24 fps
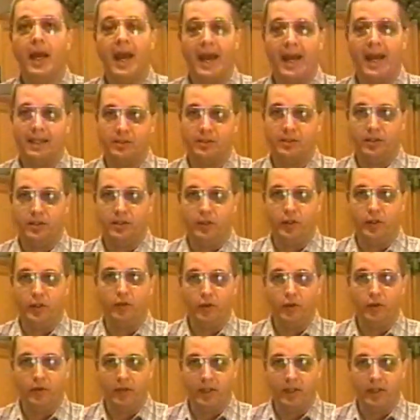As you
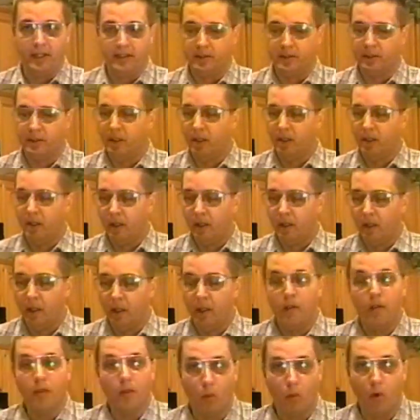do this,
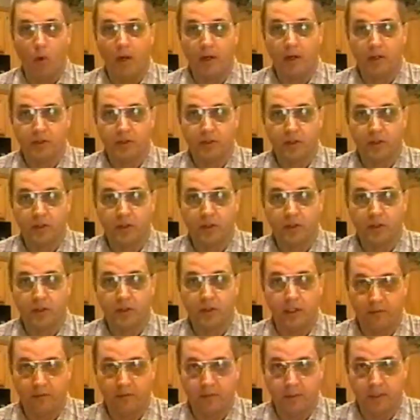the water is going to
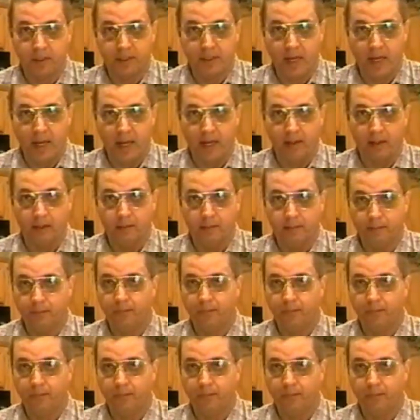drain from the tank.